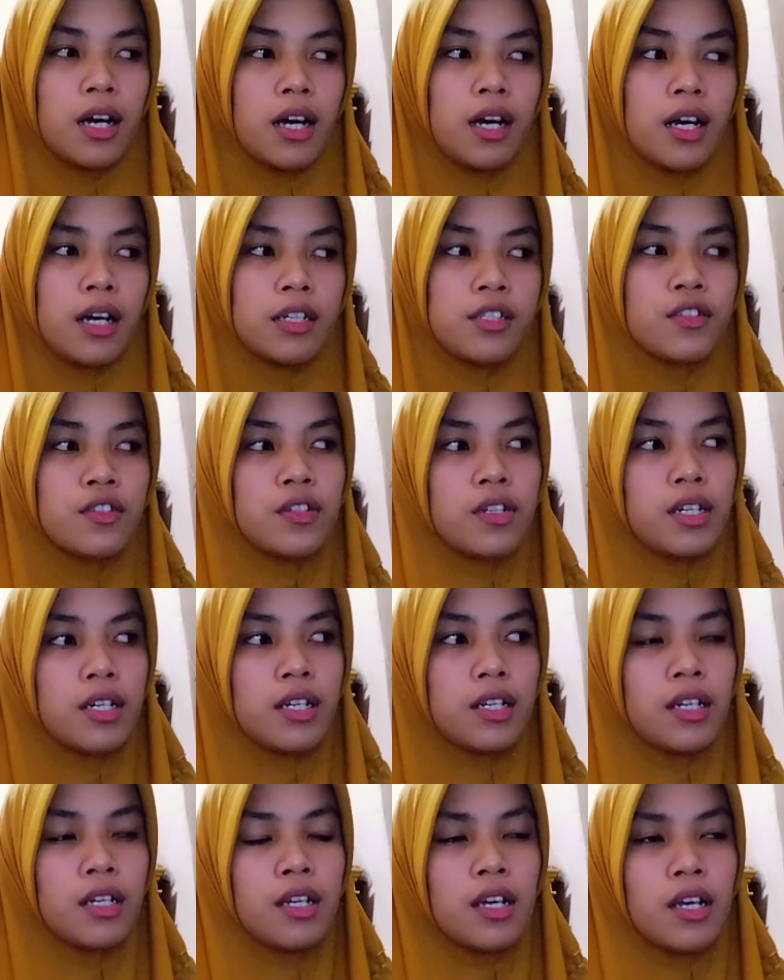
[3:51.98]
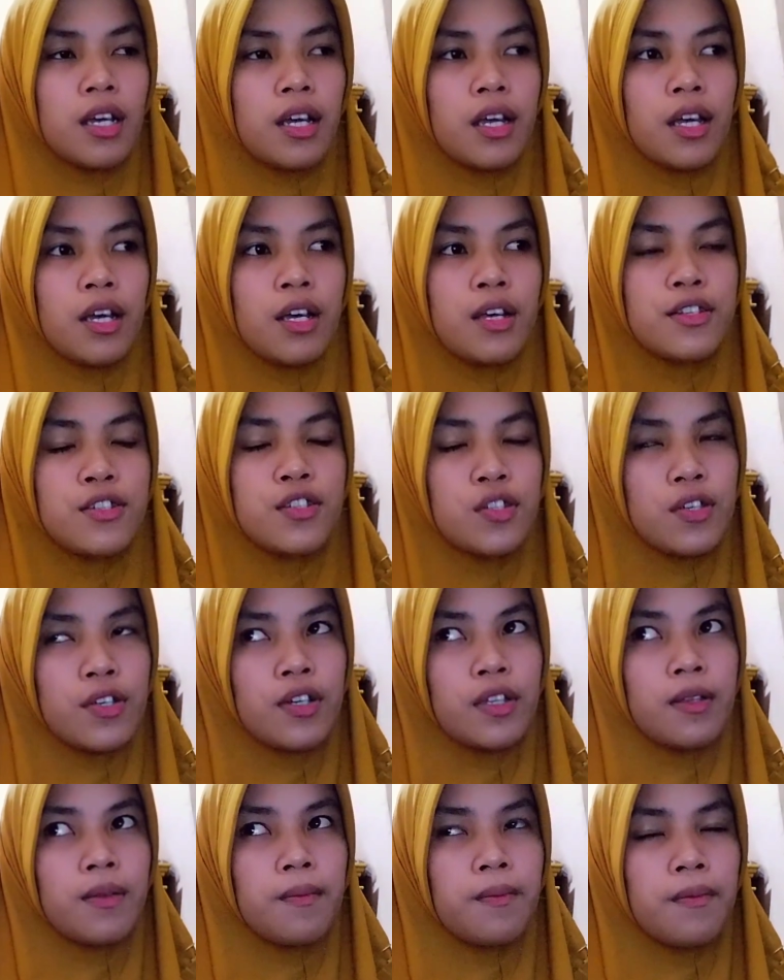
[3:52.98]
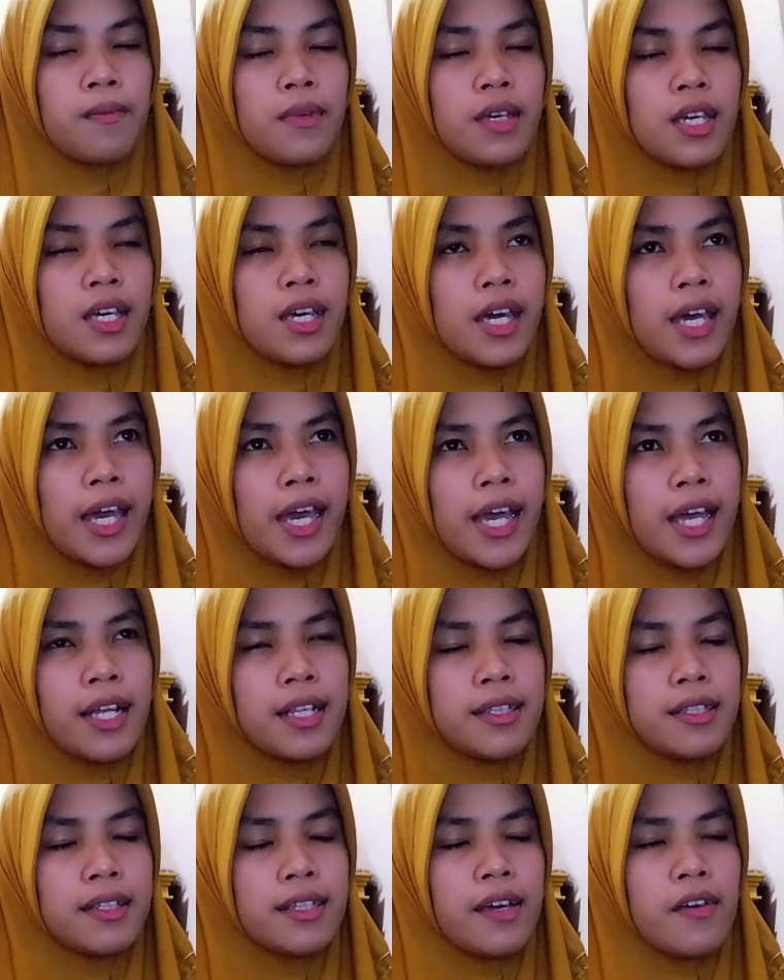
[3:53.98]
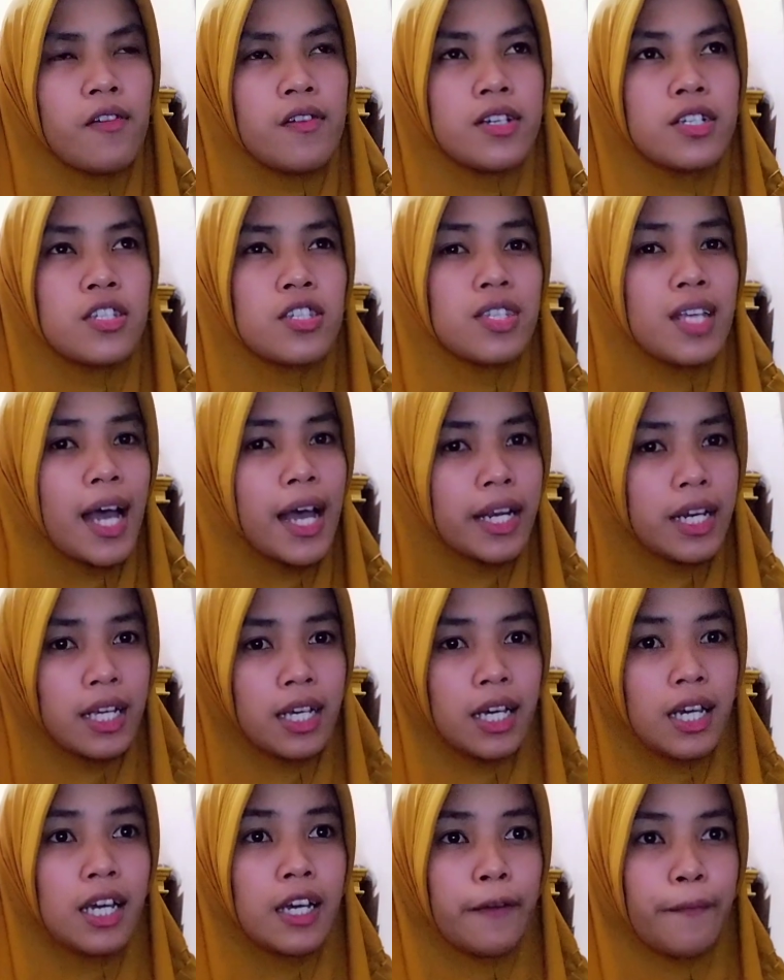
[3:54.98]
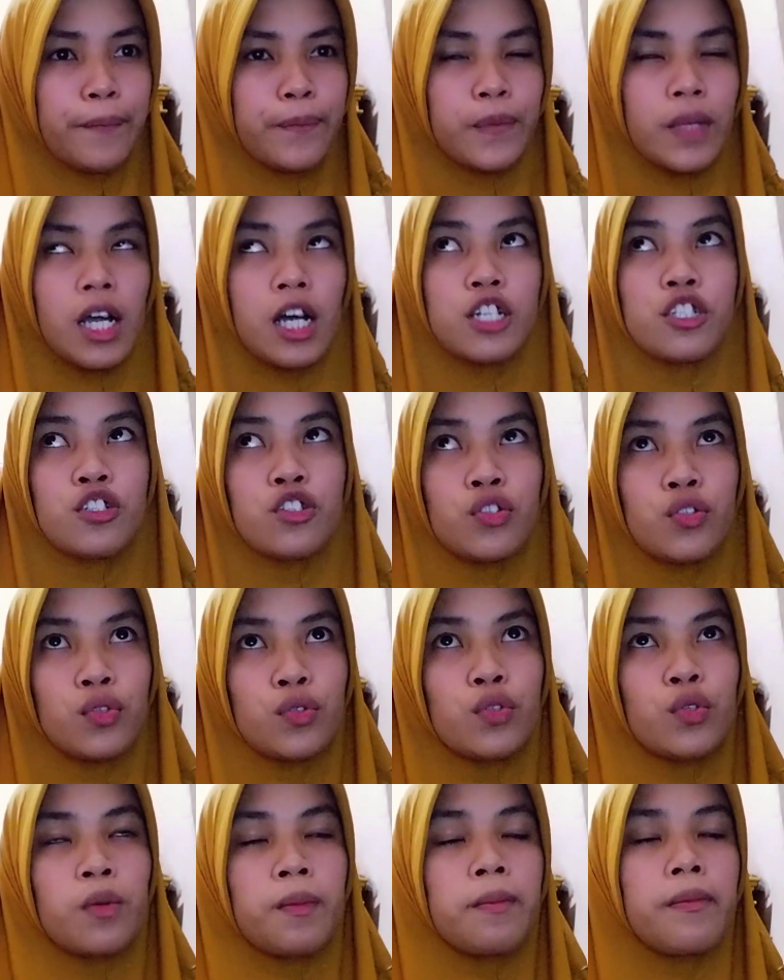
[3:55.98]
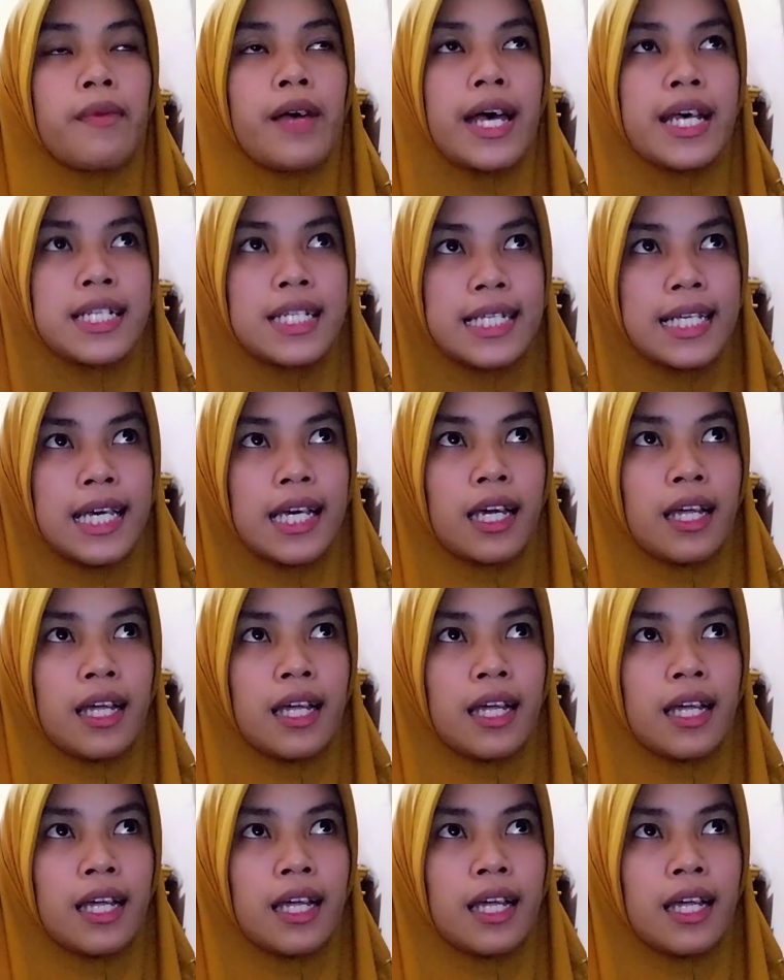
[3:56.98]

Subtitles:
Students should begin their study through basic